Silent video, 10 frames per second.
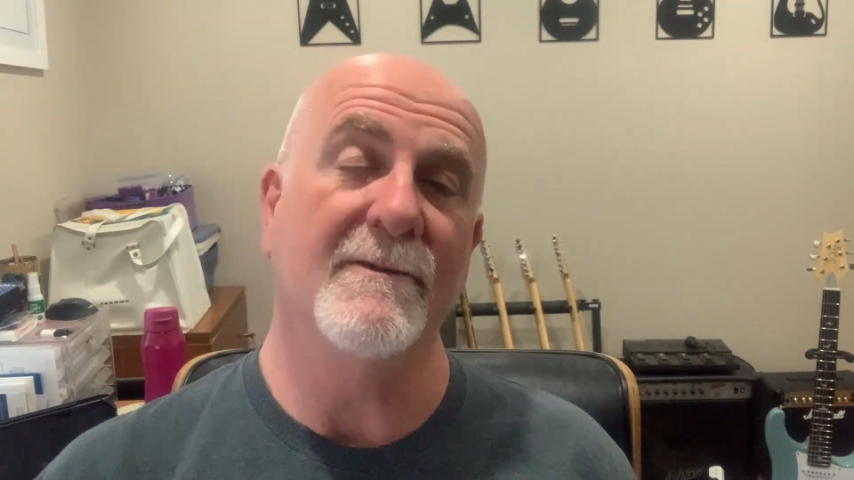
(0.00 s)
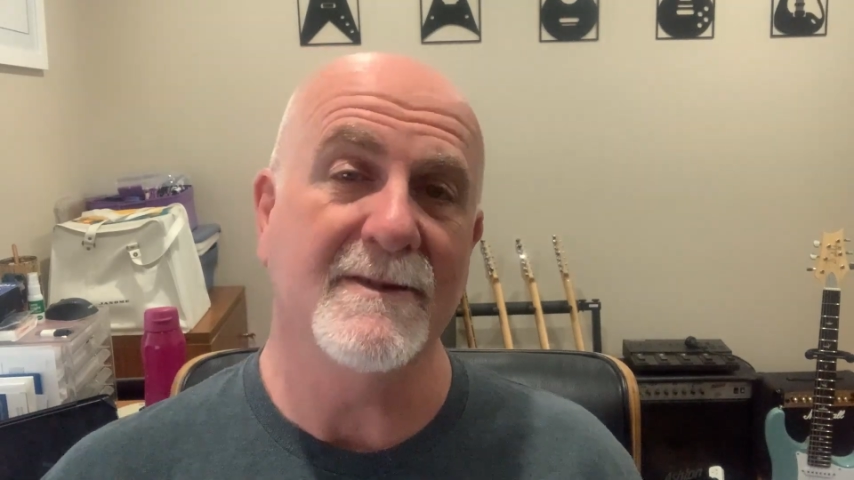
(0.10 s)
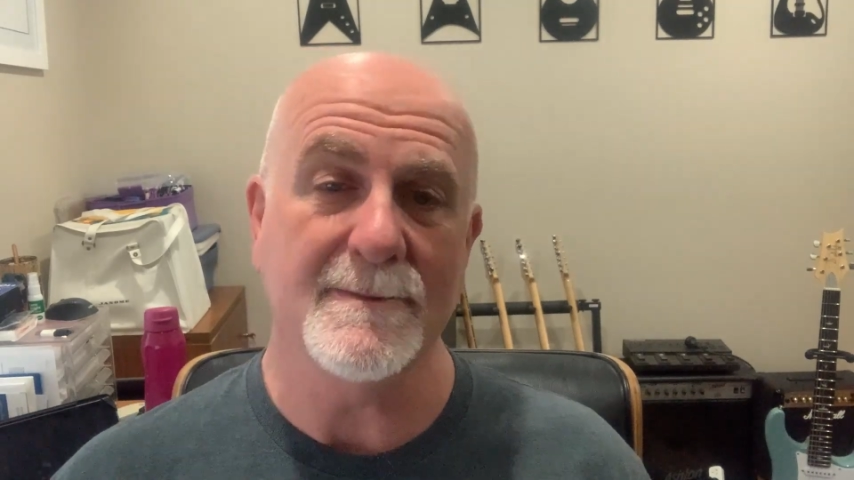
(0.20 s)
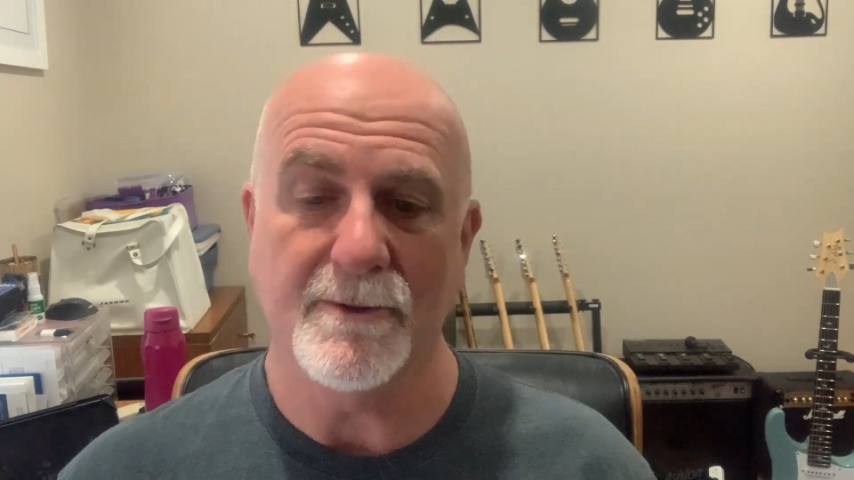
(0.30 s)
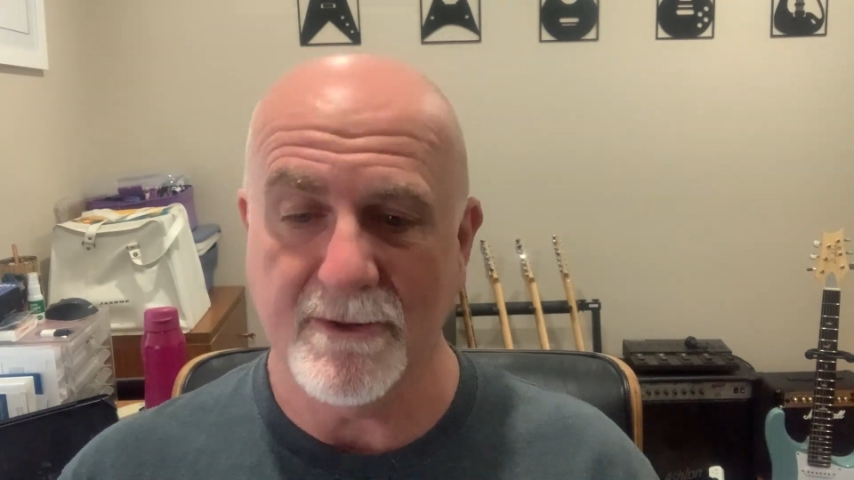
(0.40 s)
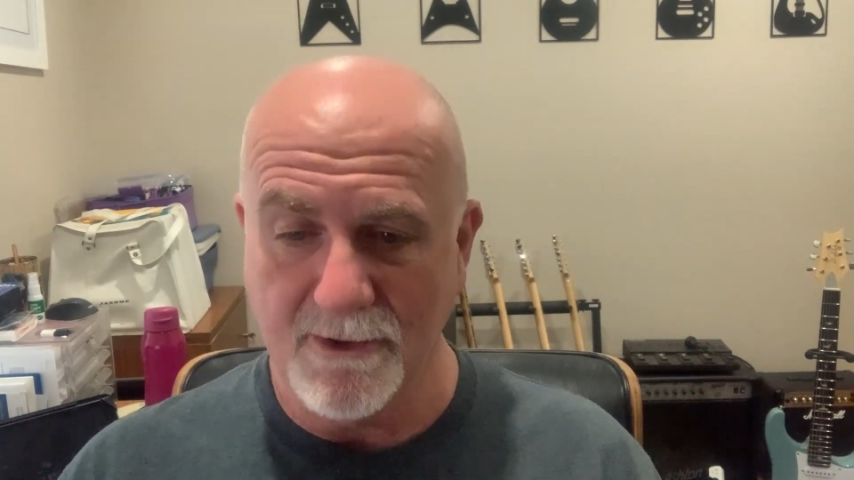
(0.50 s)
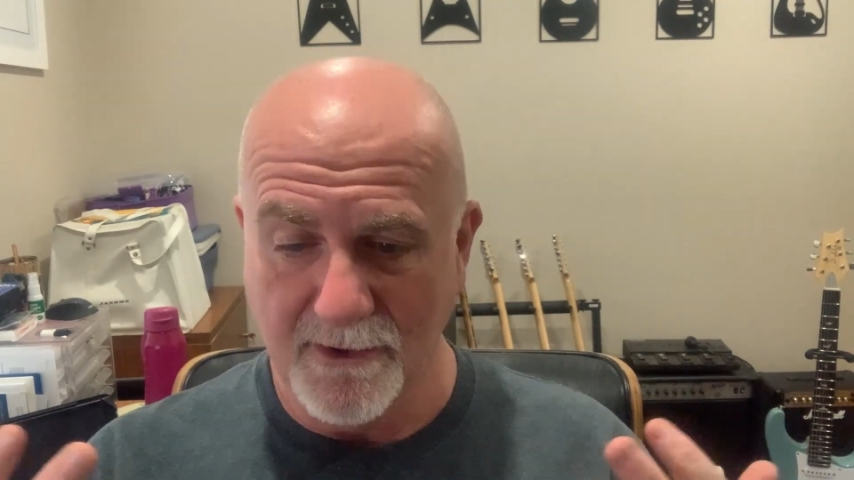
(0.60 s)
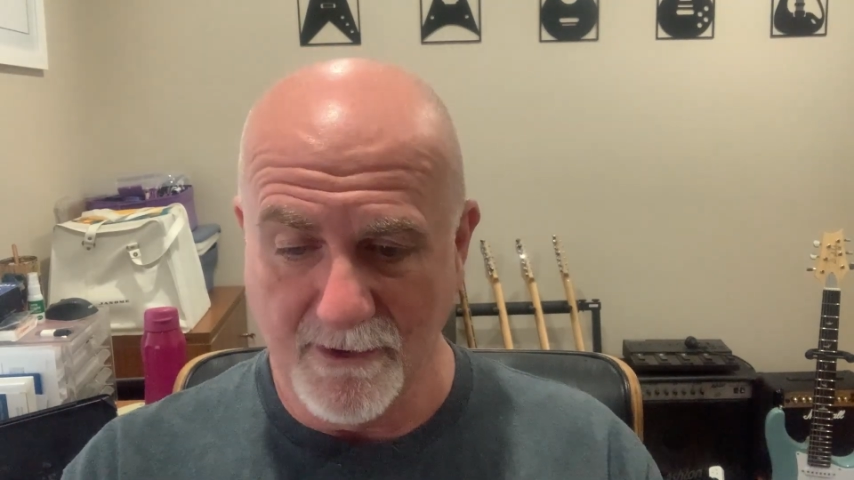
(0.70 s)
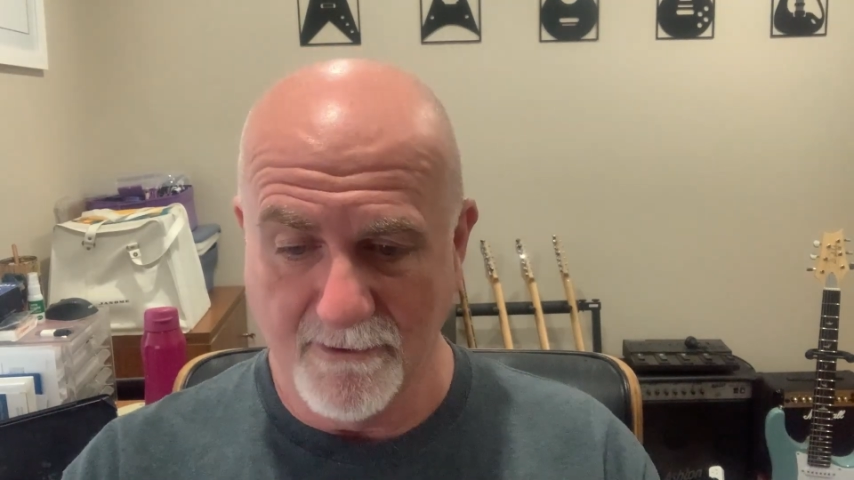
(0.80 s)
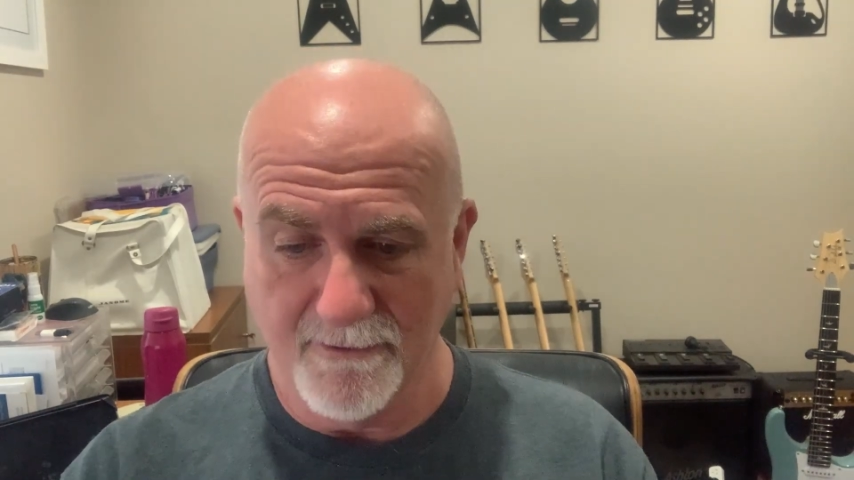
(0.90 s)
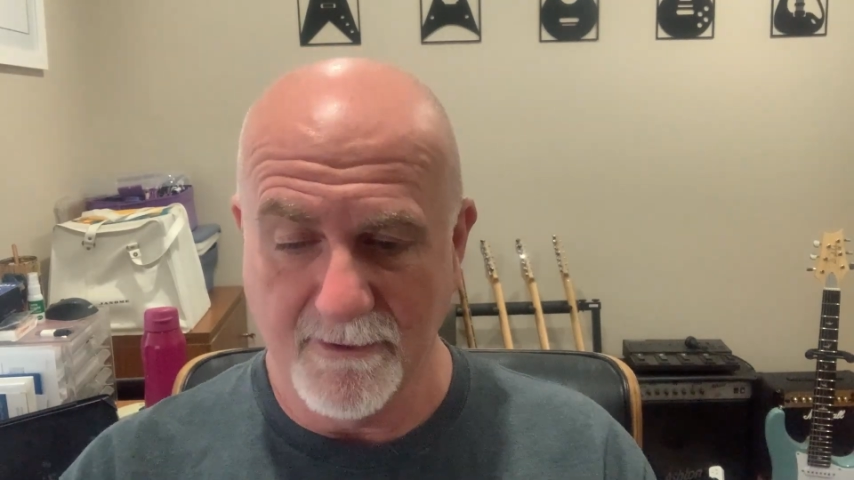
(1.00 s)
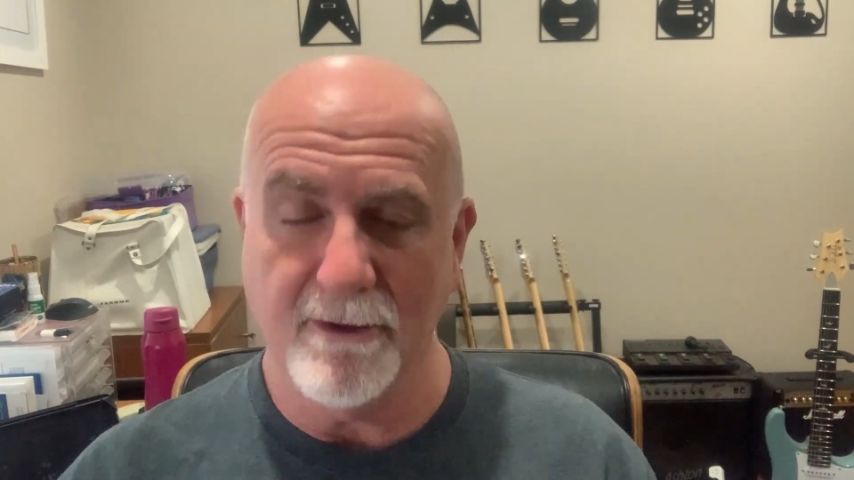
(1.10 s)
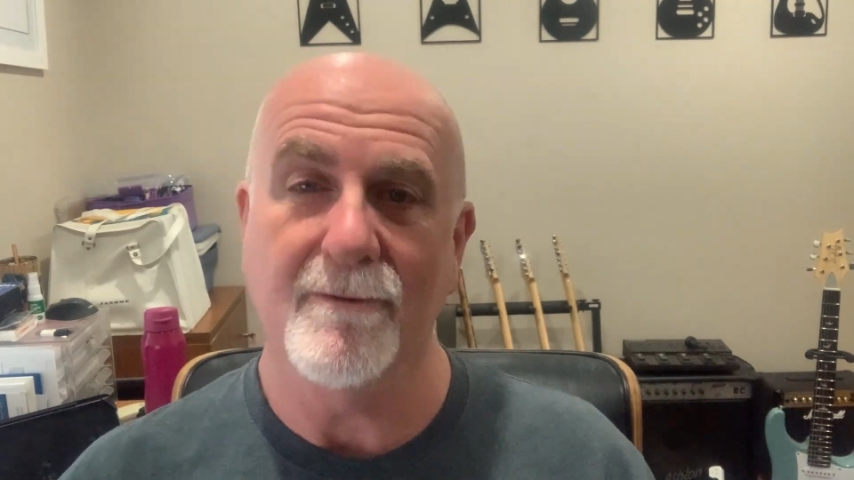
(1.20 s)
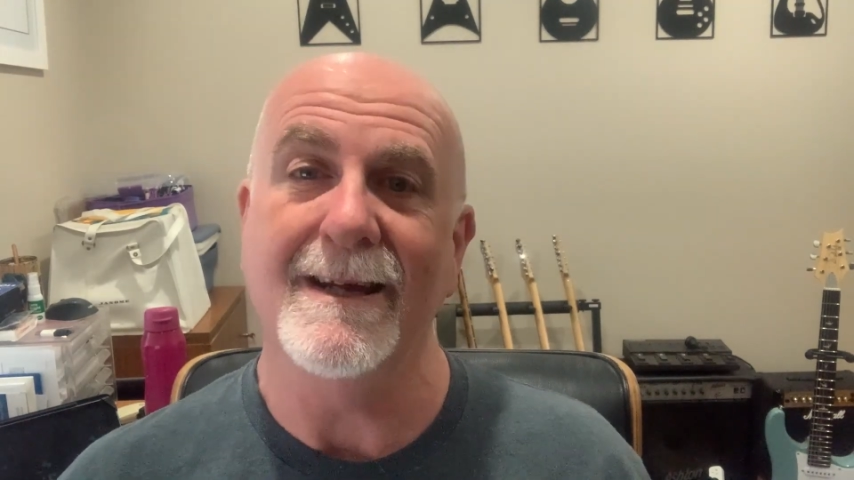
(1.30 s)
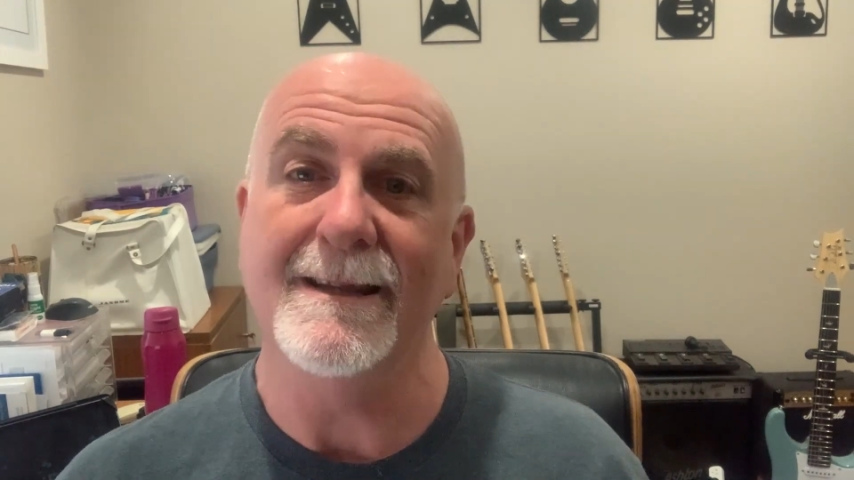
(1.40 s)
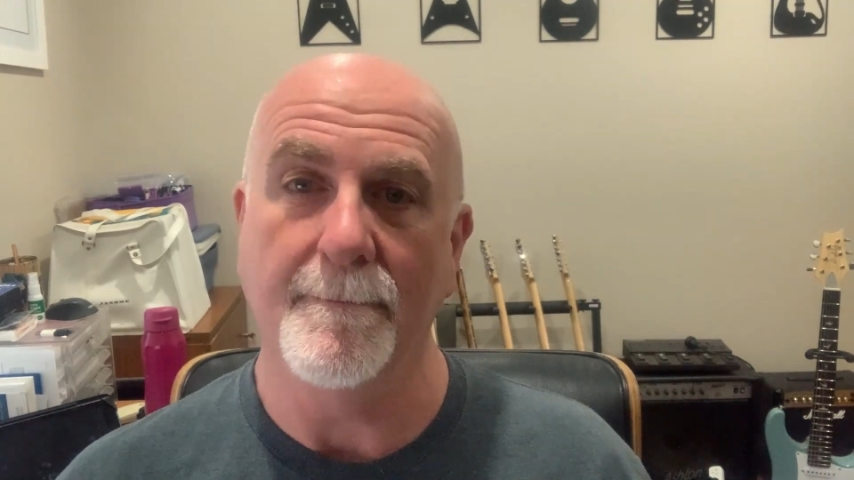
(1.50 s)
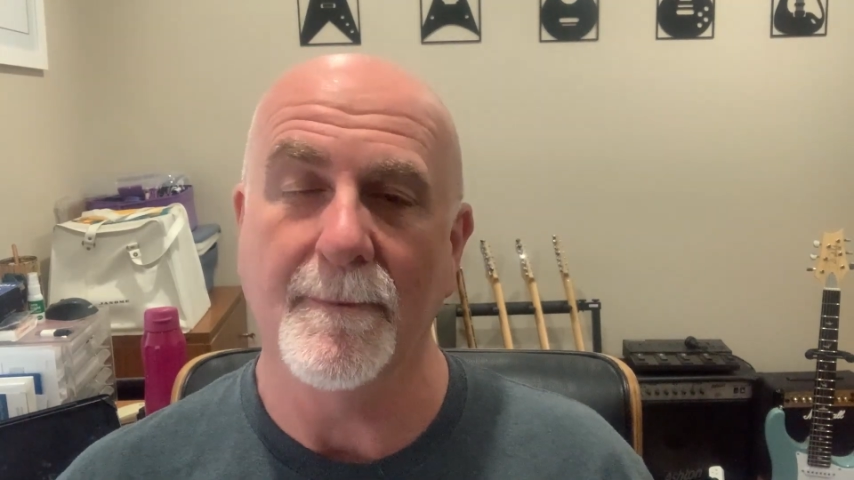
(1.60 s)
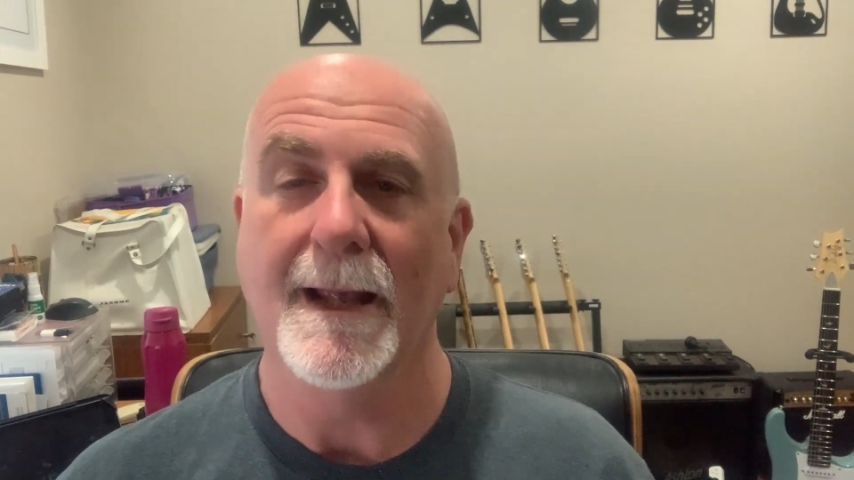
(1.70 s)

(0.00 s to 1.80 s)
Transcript: invisible to you, you read them.